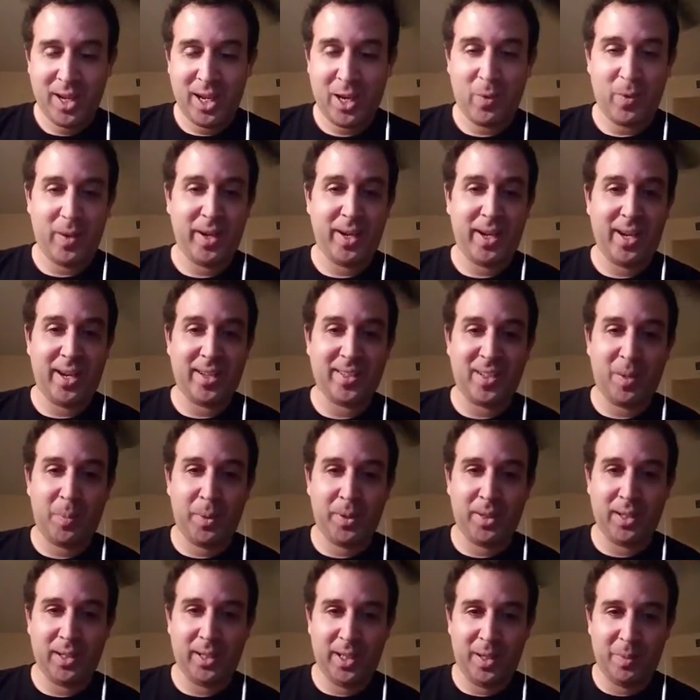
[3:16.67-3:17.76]
Anyway, guys, I'll
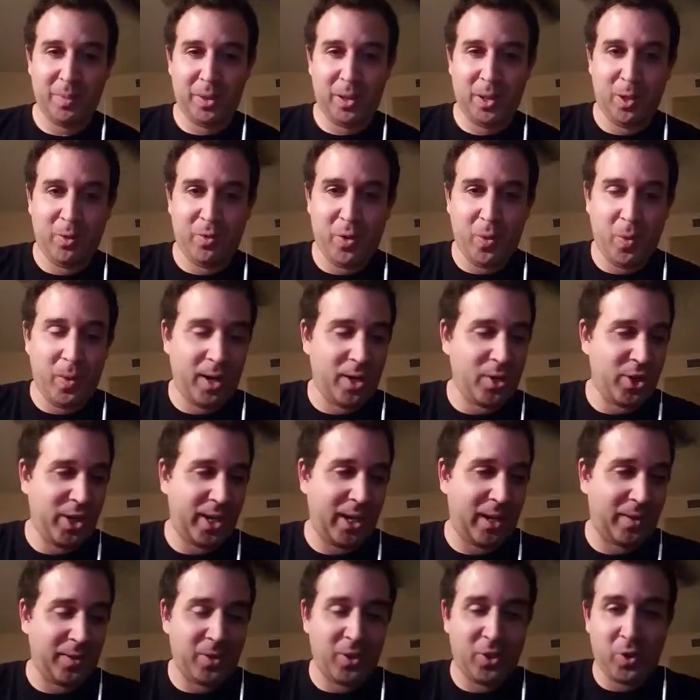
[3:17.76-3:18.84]
put the link below if you want to
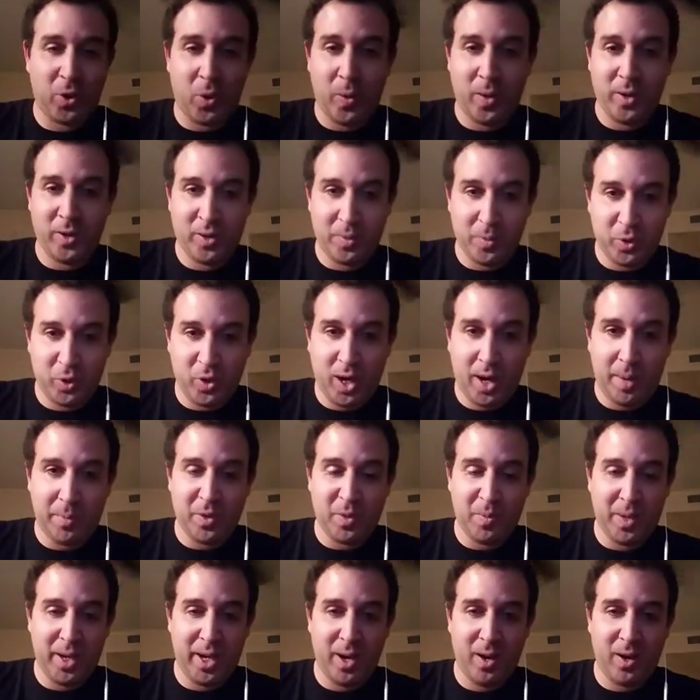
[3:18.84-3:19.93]
check out the story. Subscribe
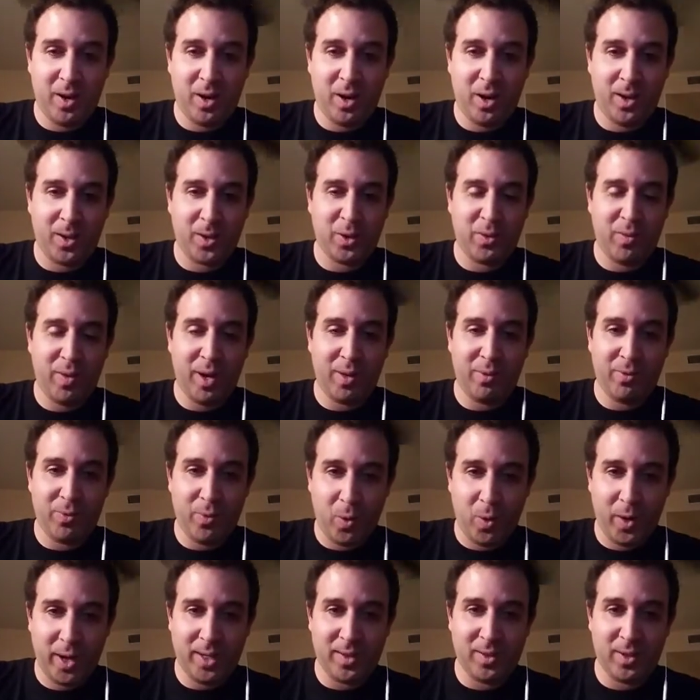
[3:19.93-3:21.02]
to me here,
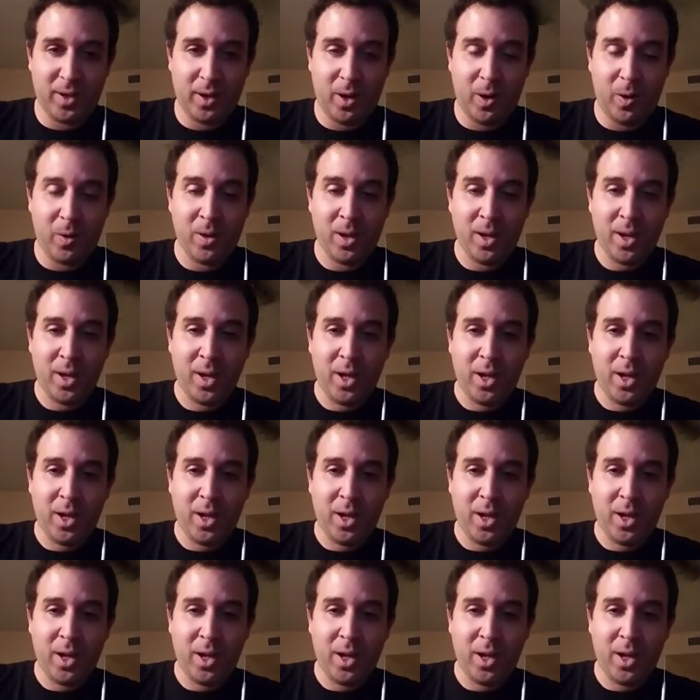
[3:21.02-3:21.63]
CardsFan480.